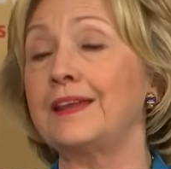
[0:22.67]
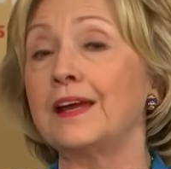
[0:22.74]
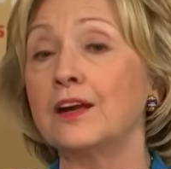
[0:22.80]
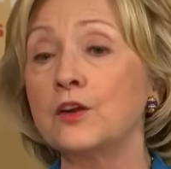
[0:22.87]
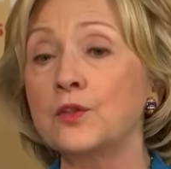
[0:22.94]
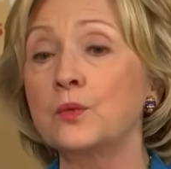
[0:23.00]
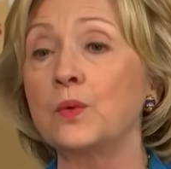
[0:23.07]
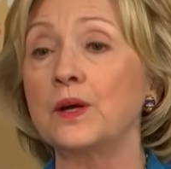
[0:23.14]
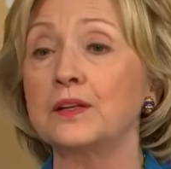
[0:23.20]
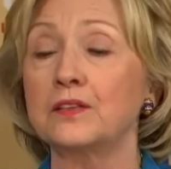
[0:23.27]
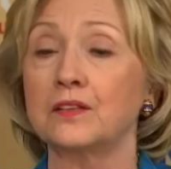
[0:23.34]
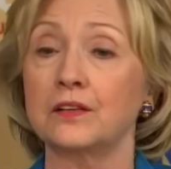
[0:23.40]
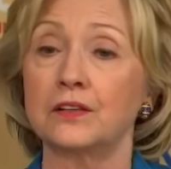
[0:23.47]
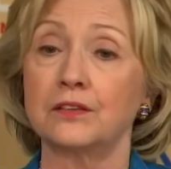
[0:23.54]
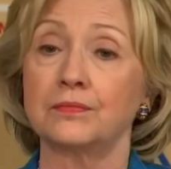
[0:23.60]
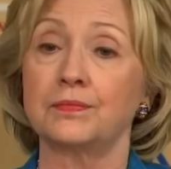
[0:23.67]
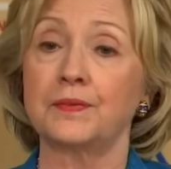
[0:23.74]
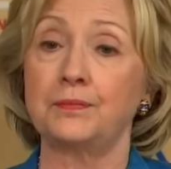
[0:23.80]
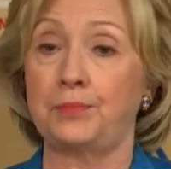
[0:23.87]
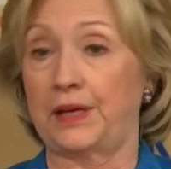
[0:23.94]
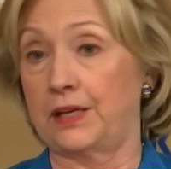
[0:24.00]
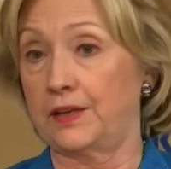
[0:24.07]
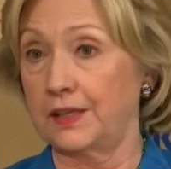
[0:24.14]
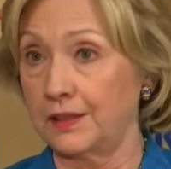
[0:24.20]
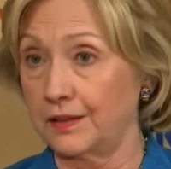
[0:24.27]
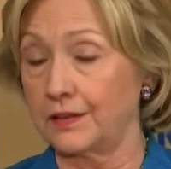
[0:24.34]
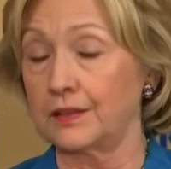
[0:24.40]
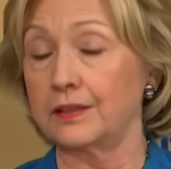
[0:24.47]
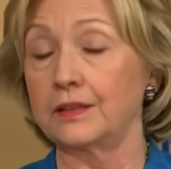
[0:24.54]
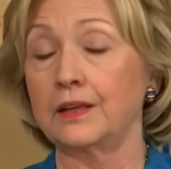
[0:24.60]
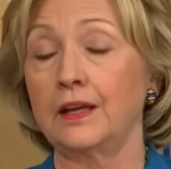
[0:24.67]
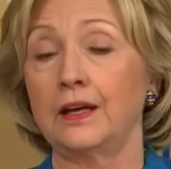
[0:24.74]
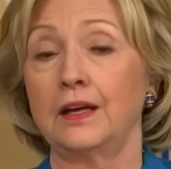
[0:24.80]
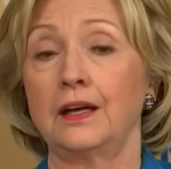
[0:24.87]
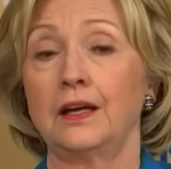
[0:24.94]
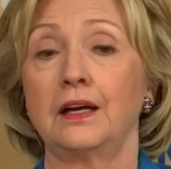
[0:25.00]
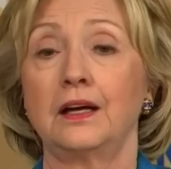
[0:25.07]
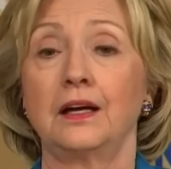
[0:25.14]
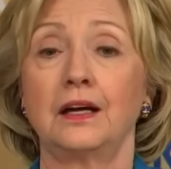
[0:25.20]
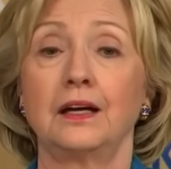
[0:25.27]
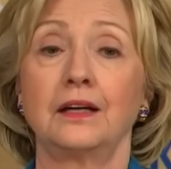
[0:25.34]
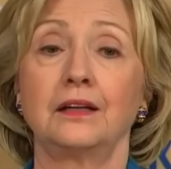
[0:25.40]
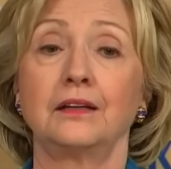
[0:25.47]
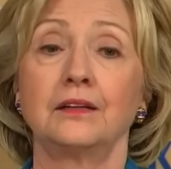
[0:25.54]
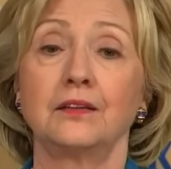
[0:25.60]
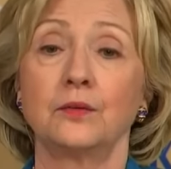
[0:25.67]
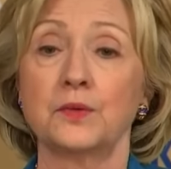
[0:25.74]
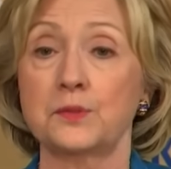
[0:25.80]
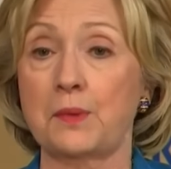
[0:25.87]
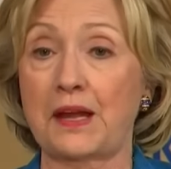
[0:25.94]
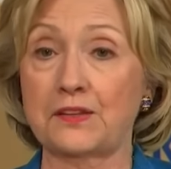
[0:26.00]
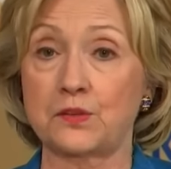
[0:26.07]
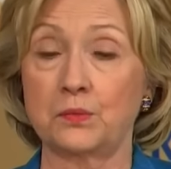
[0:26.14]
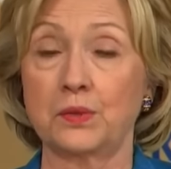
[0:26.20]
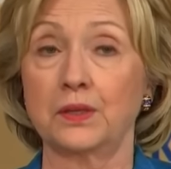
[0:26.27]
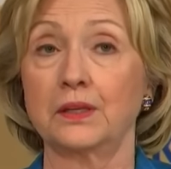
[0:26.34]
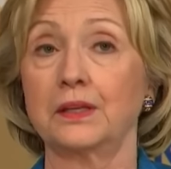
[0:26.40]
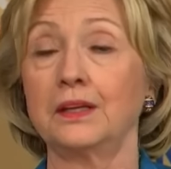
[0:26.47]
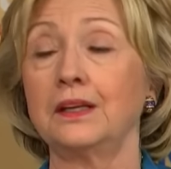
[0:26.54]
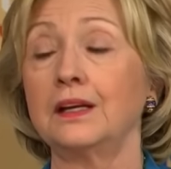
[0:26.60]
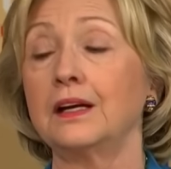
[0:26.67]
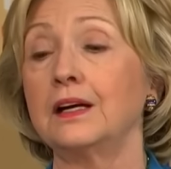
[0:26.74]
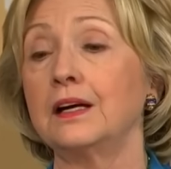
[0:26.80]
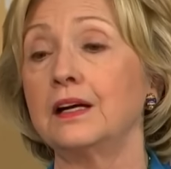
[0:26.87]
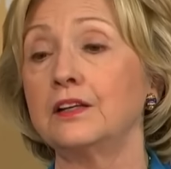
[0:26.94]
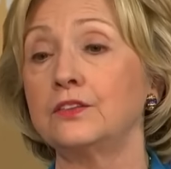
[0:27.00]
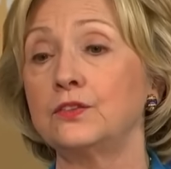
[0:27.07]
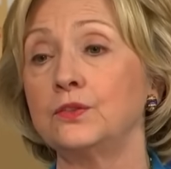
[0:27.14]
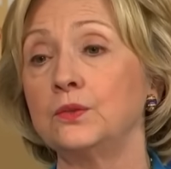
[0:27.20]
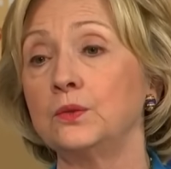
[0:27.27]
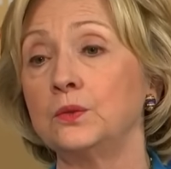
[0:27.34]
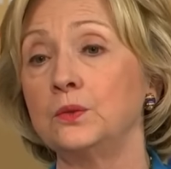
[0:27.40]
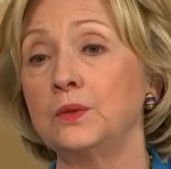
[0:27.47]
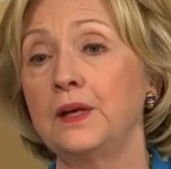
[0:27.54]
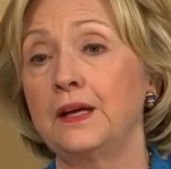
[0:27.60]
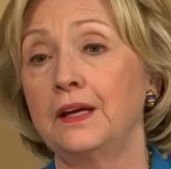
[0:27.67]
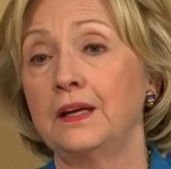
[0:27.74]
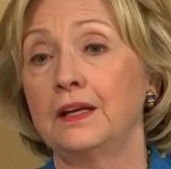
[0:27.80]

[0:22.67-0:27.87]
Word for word: They're the ones that are bearing the uh, the responsibility uh, to,